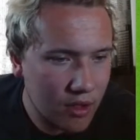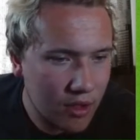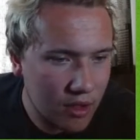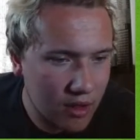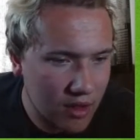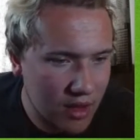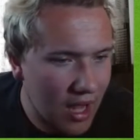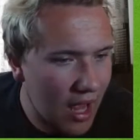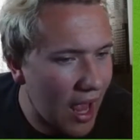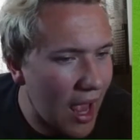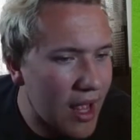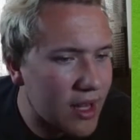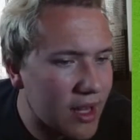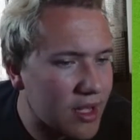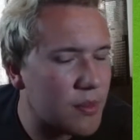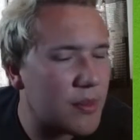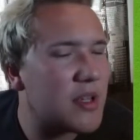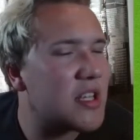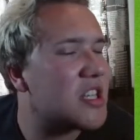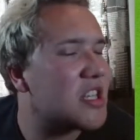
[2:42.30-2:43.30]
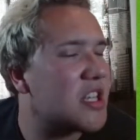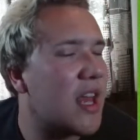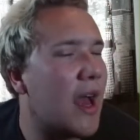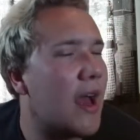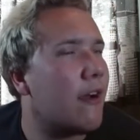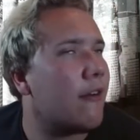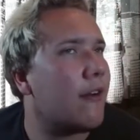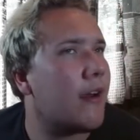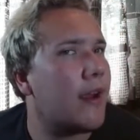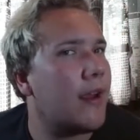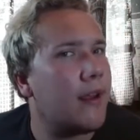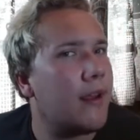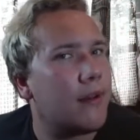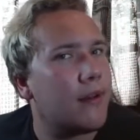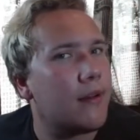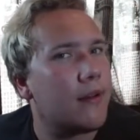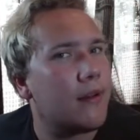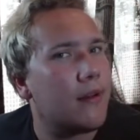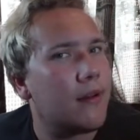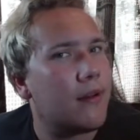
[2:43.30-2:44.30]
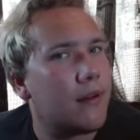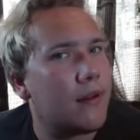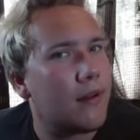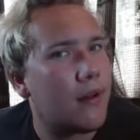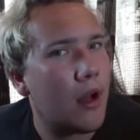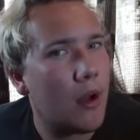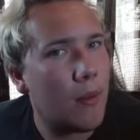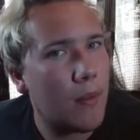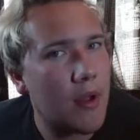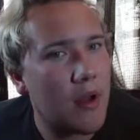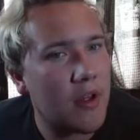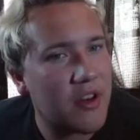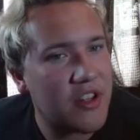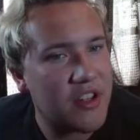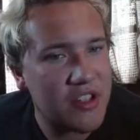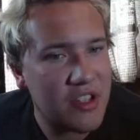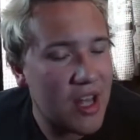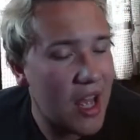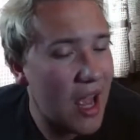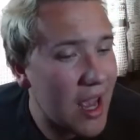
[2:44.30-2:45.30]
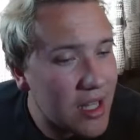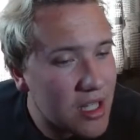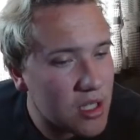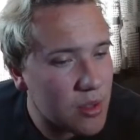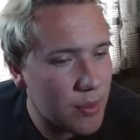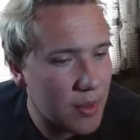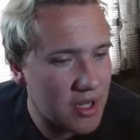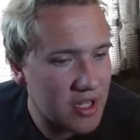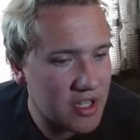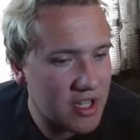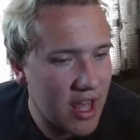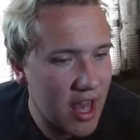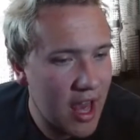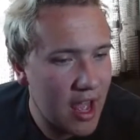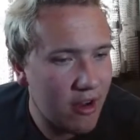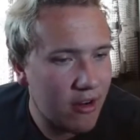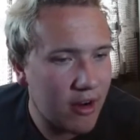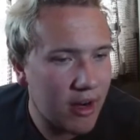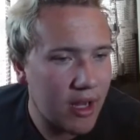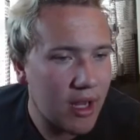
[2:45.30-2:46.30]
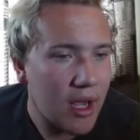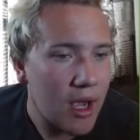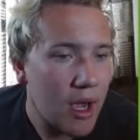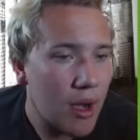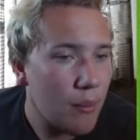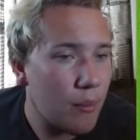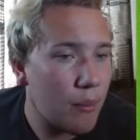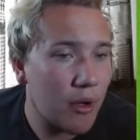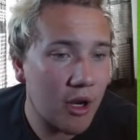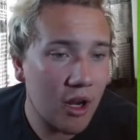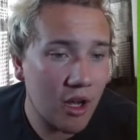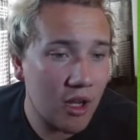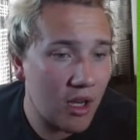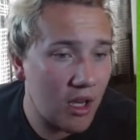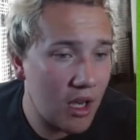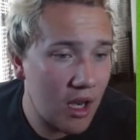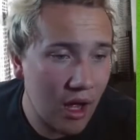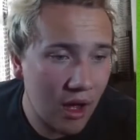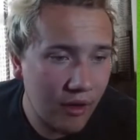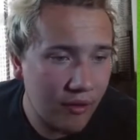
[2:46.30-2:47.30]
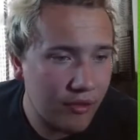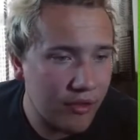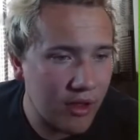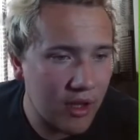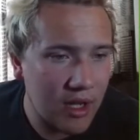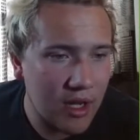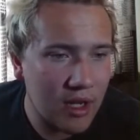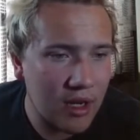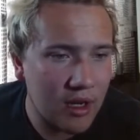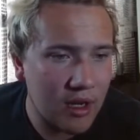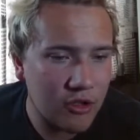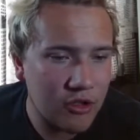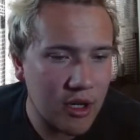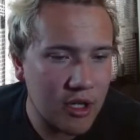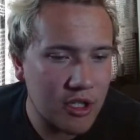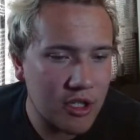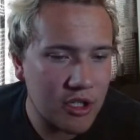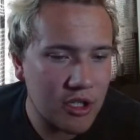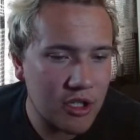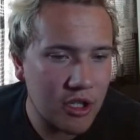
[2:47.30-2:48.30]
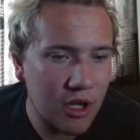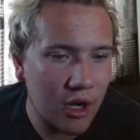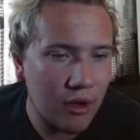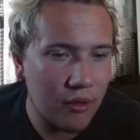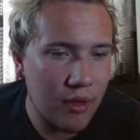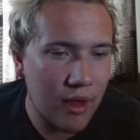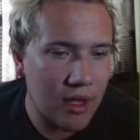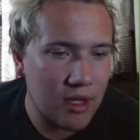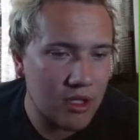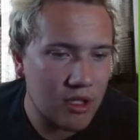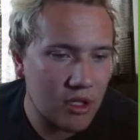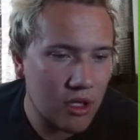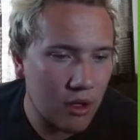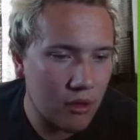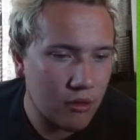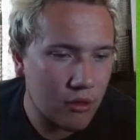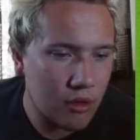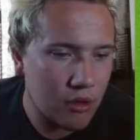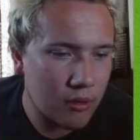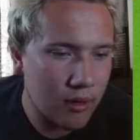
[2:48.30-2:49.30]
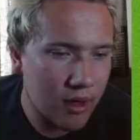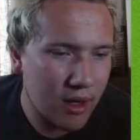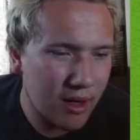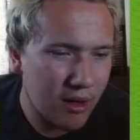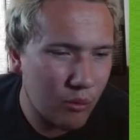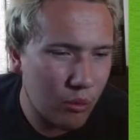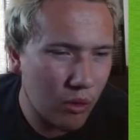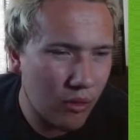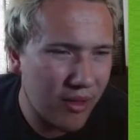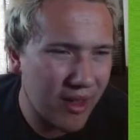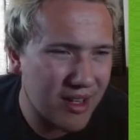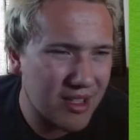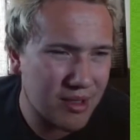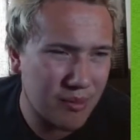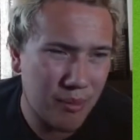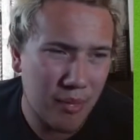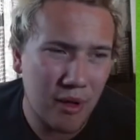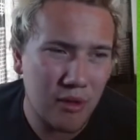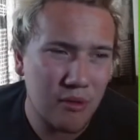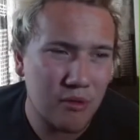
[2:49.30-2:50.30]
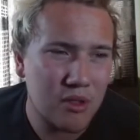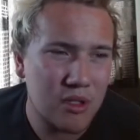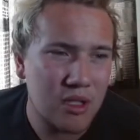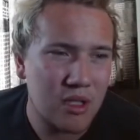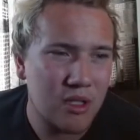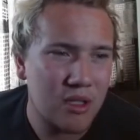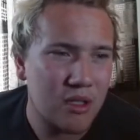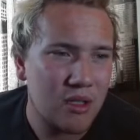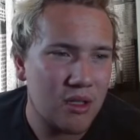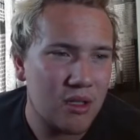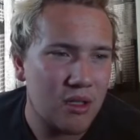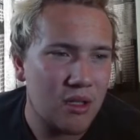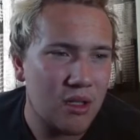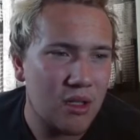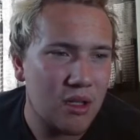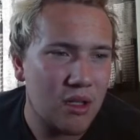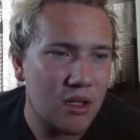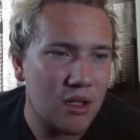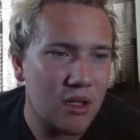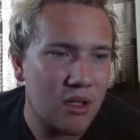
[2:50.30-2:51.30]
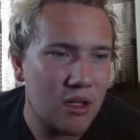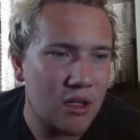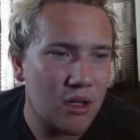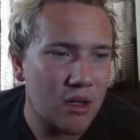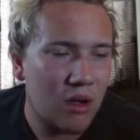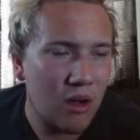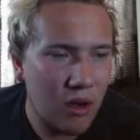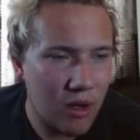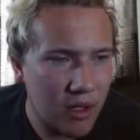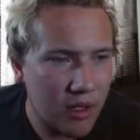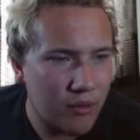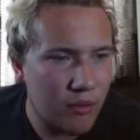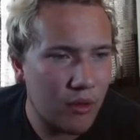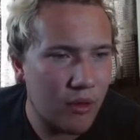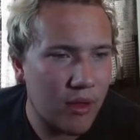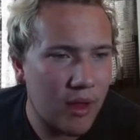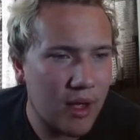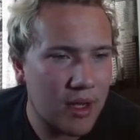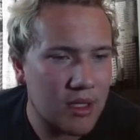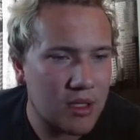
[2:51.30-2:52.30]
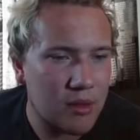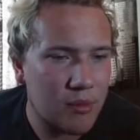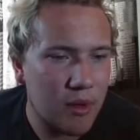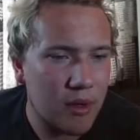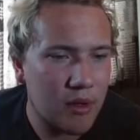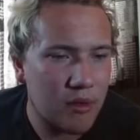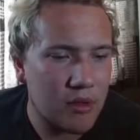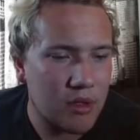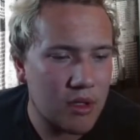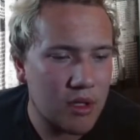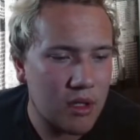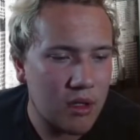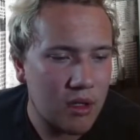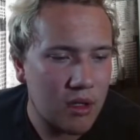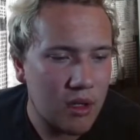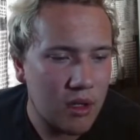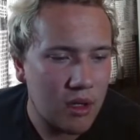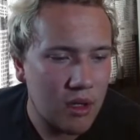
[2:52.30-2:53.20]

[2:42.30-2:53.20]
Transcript: The, the head's a bit scary, I'll be honest, the head's a bit scary, but I love the illustration style. That's so cool. I kind of want that as a poster. Kind of want that as a poster.